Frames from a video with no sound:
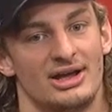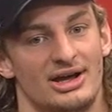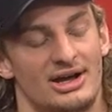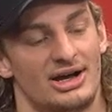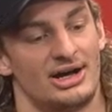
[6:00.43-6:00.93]

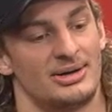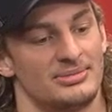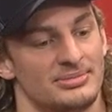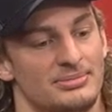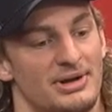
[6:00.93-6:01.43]

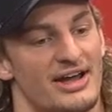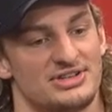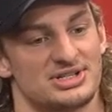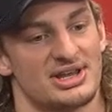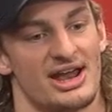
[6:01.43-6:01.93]
But I've
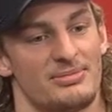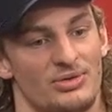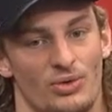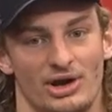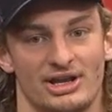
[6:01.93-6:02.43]
just kind of been
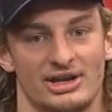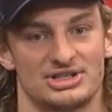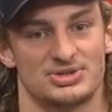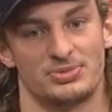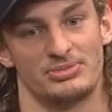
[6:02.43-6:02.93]
working and
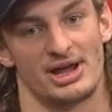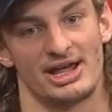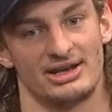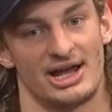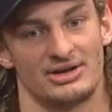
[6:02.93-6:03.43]
just putting my
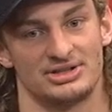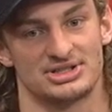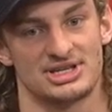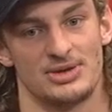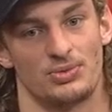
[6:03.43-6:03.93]
head down and
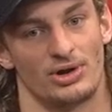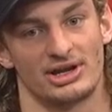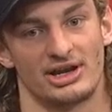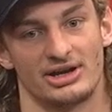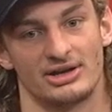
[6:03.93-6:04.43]
just keep
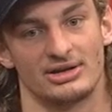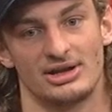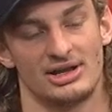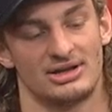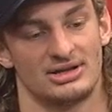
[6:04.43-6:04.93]
working
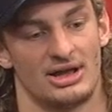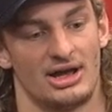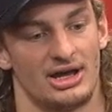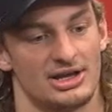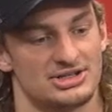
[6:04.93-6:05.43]

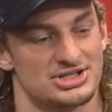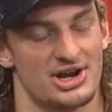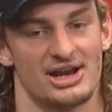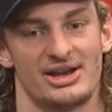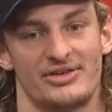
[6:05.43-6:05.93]
and just
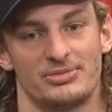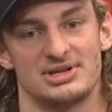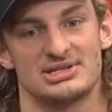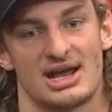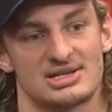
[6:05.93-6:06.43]
try to never be
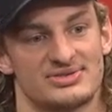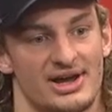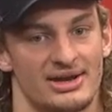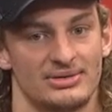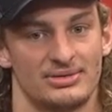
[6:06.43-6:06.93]

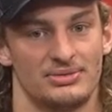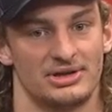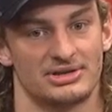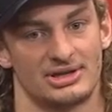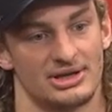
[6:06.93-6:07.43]
satisfied
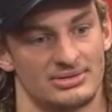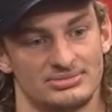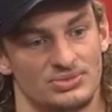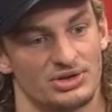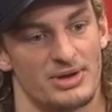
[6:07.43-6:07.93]

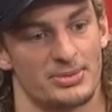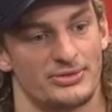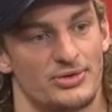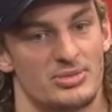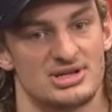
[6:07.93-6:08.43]
with my
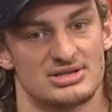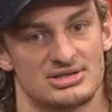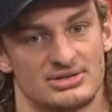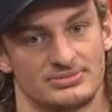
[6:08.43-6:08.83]
performances.